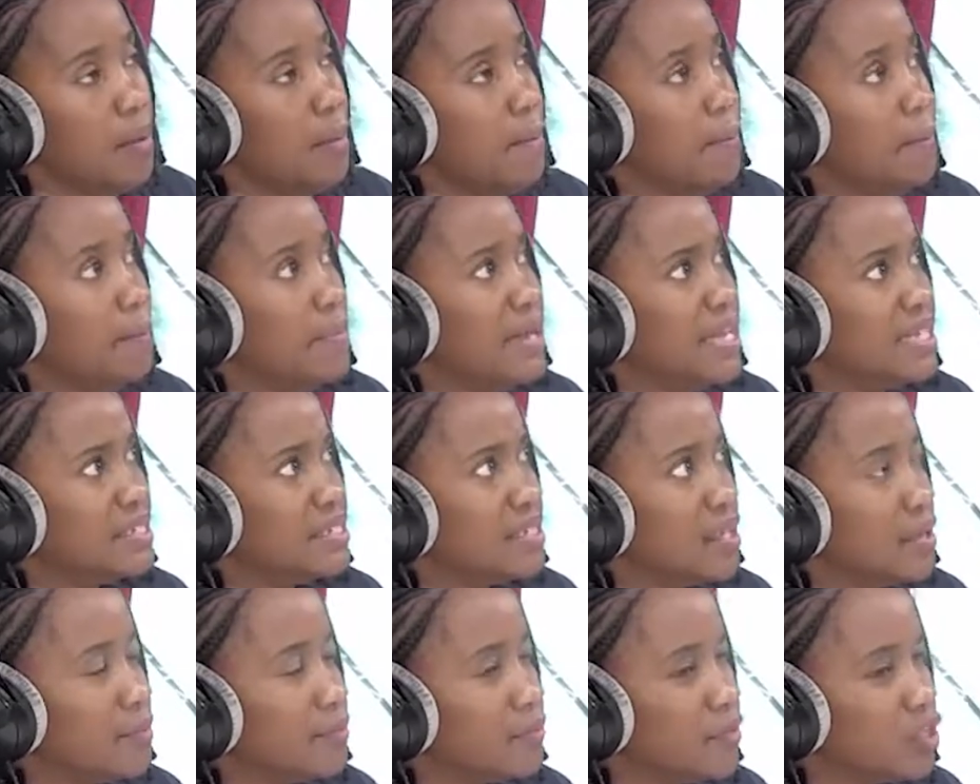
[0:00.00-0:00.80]

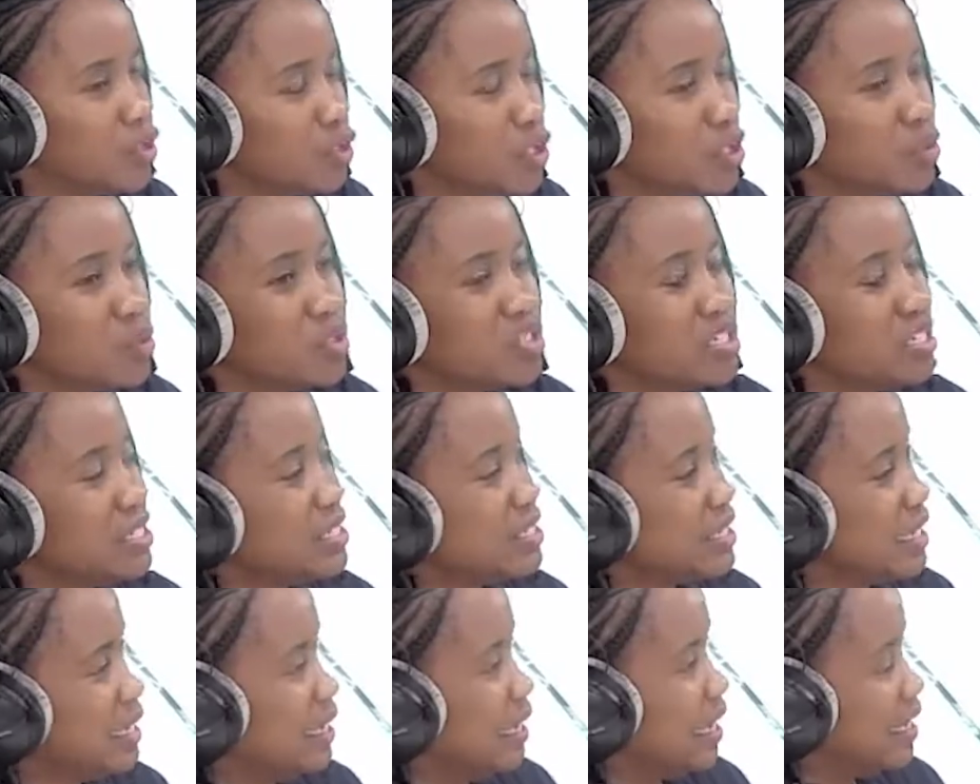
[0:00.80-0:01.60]
But, you know, it was
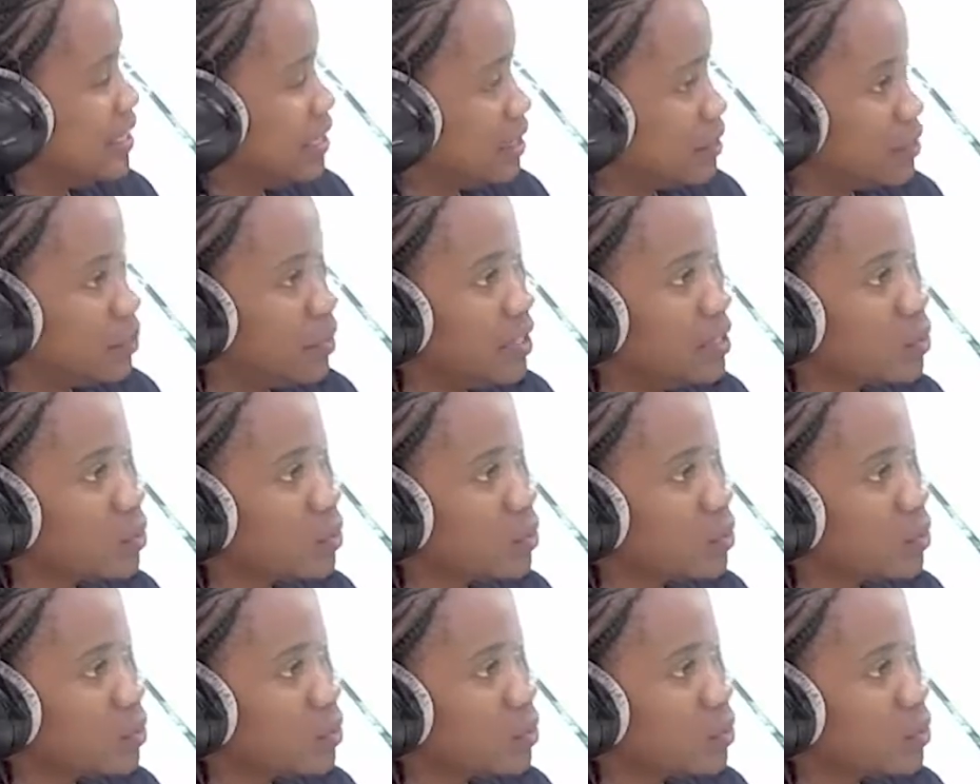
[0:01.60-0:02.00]
just a learning.